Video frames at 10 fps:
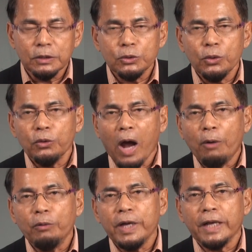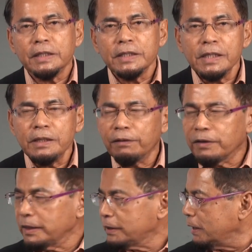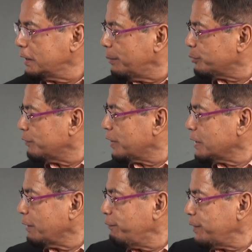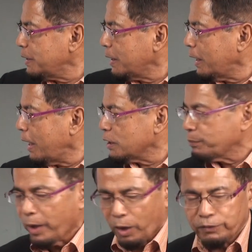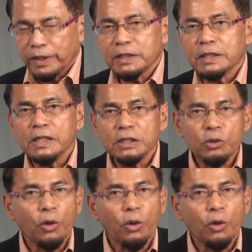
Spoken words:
So our existential reality in terms of just the physical aspect of existence is